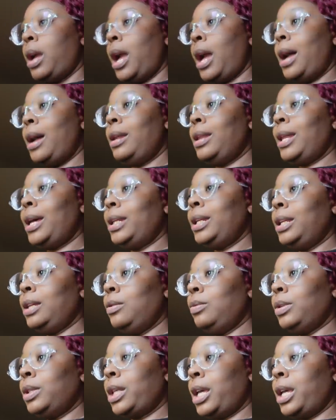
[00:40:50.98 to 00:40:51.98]
All I
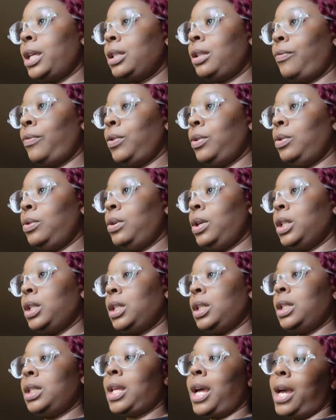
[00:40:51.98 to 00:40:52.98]
did was ask a few
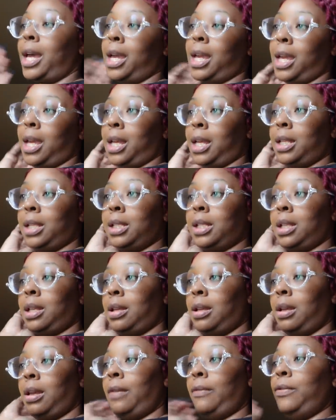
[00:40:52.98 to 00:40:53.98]
questions. I asked
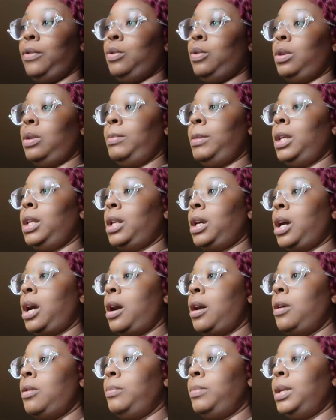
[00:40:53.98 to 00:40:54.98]
if you and me in the
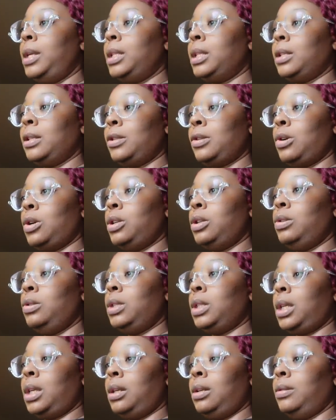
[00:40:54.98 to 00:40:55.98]
cold business, are you
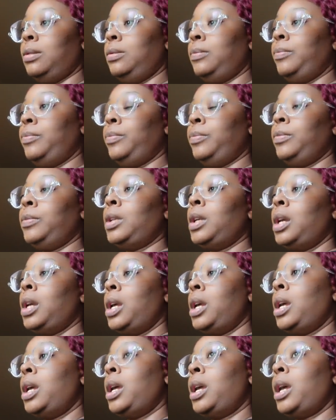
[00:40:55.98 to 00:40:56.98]
single?
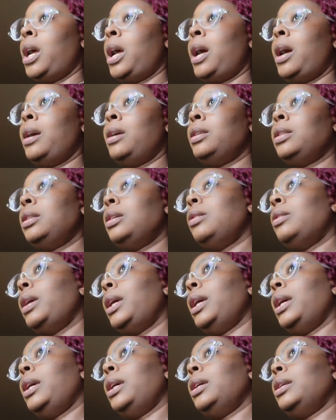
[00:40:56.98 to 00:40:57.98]
I also
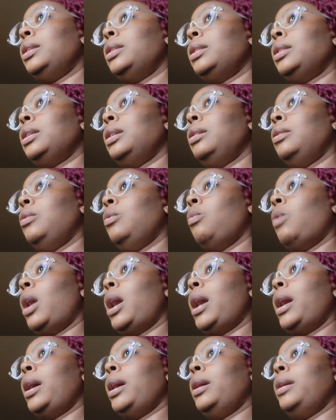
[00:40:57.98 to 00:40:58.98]
asked
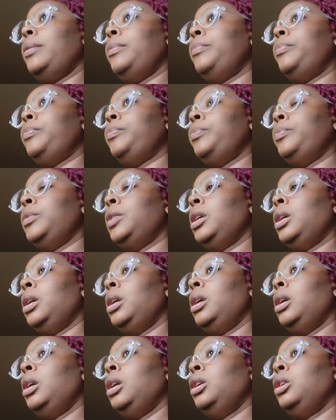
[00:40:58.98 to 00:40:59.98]
why
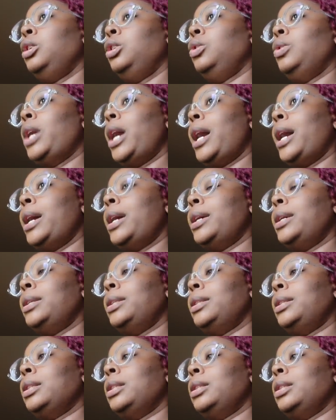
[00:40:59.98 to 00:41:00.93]
you guys